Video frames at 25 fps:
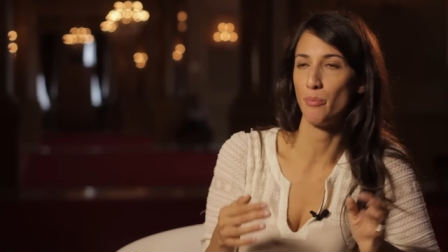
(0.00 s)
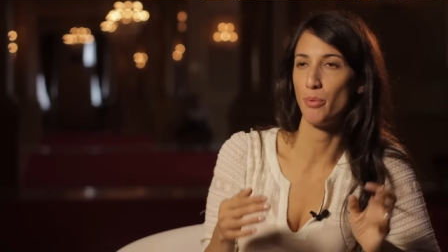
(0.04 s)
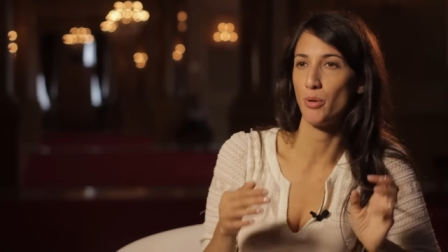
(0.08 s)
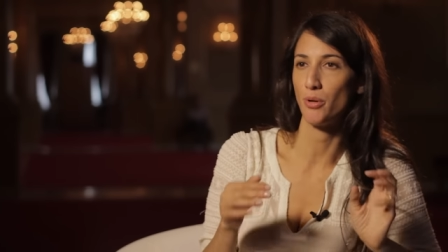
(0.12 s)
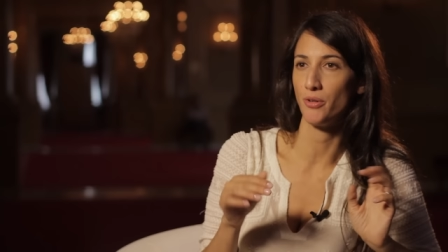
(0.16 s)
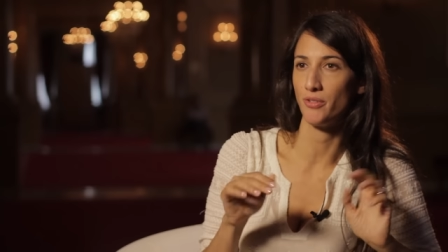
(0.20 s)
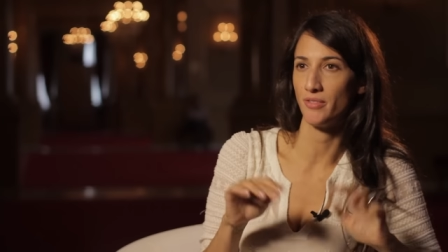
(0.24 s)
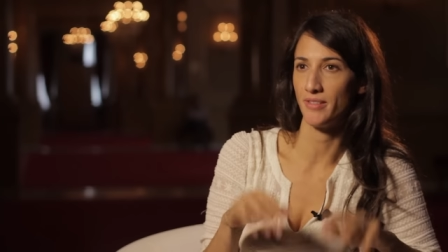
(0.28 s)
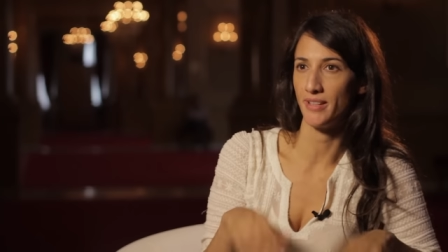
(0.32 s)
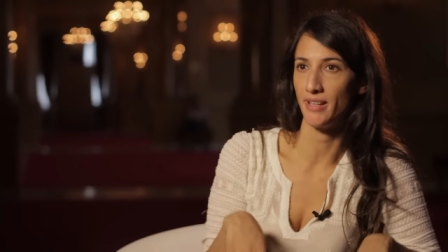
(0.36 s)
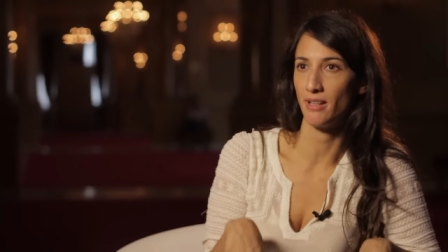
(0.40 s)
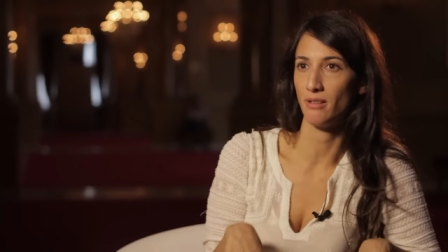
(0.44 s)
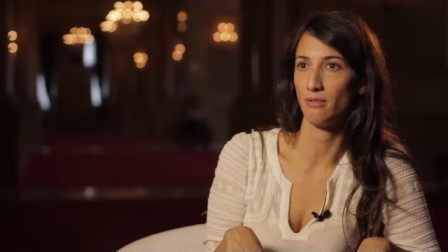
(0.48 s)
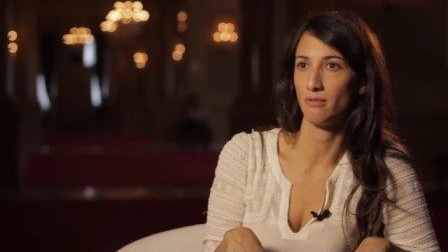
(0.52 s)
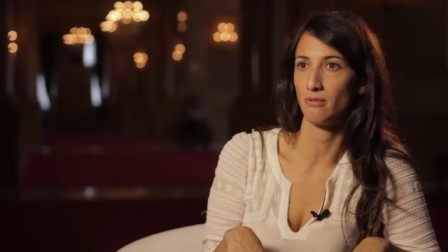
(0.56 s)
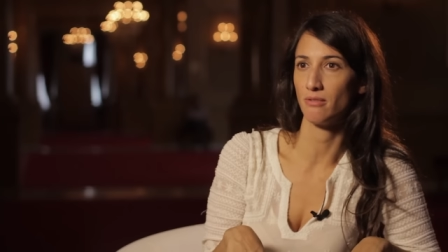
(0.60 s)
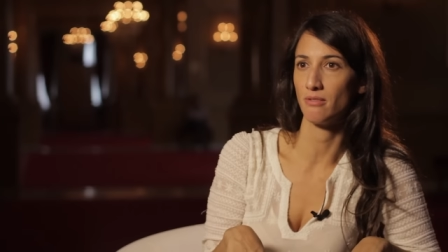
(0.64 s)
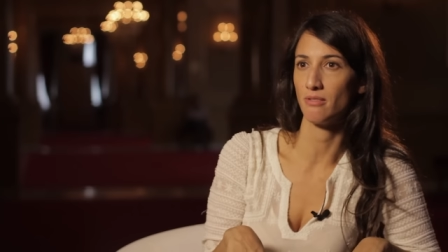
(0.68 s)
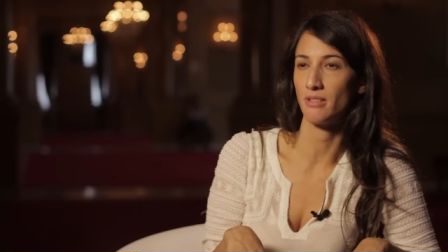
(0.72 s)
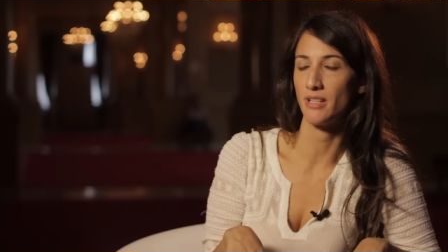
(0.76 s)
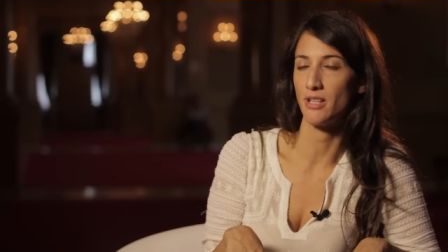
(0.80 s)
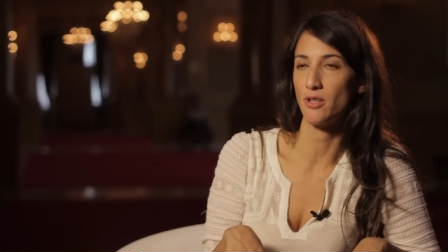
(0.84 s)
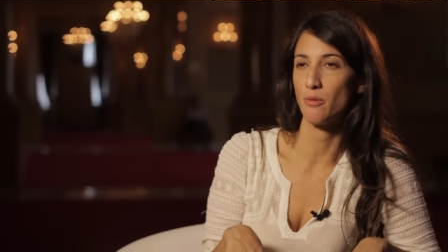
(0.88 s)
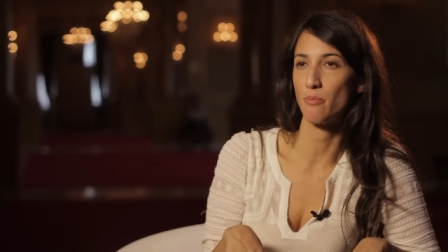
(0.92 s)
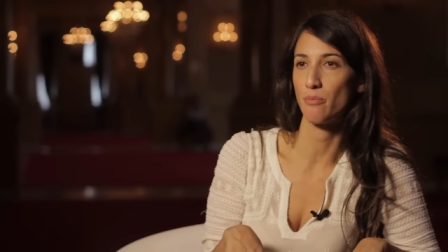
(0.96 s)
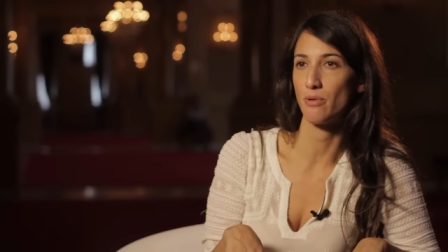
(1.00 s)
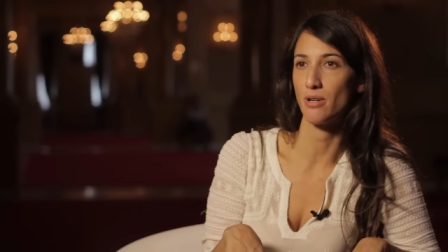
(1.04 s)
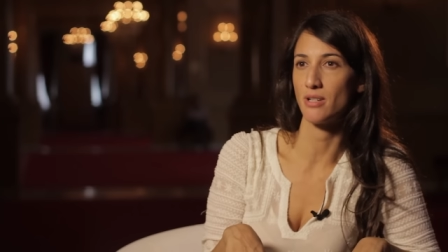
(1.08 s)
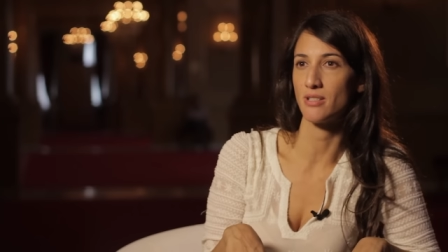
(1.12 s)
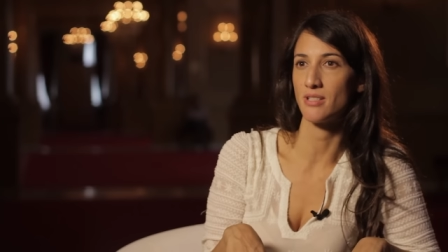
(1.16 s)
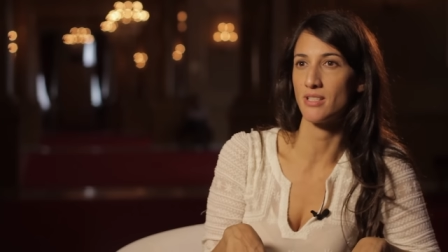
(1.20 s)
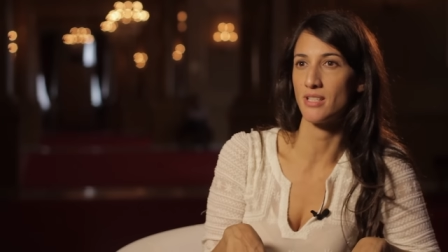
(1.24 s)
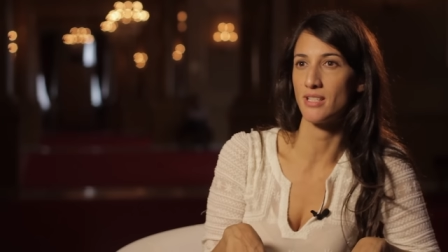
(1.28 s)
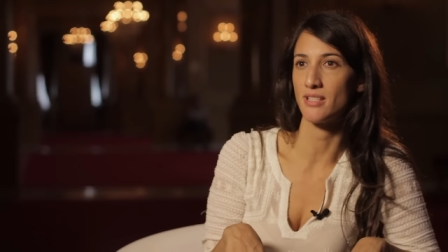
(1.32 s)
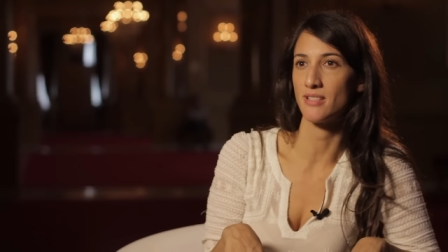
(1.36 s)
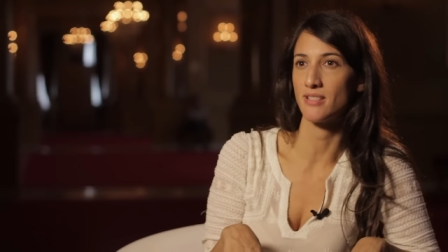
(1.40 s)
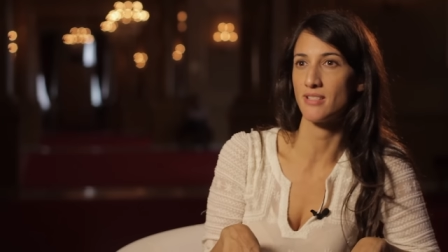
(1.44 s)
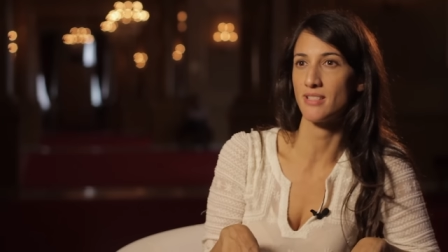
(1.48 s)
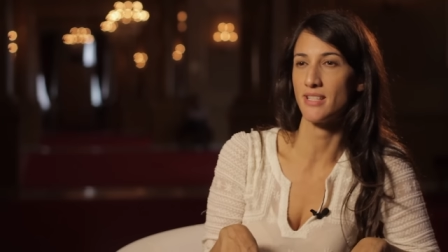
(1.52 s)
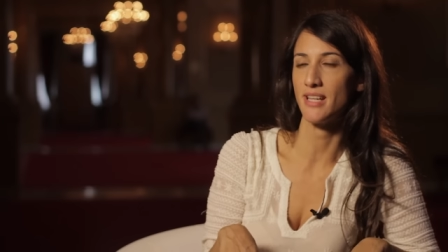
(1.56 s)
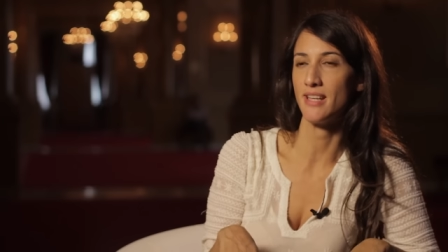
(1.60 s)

burnt down in the process.